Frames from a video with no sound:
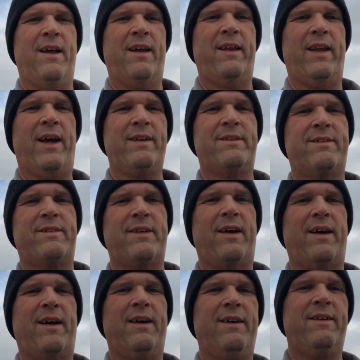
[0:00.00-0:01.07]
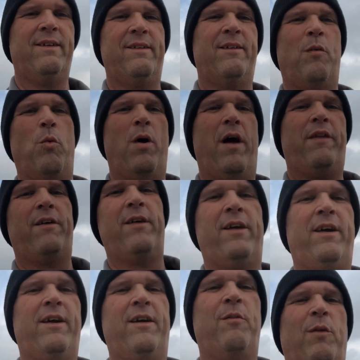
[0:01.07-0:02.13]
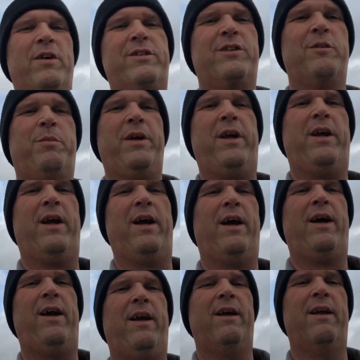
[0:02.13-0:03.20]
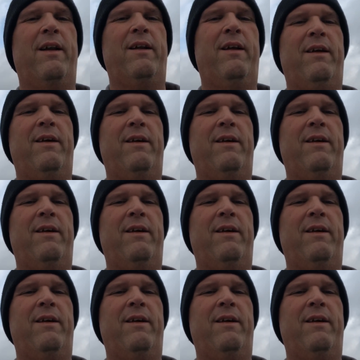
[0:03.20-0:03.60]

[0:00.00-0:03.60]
that's weather here in Western PA and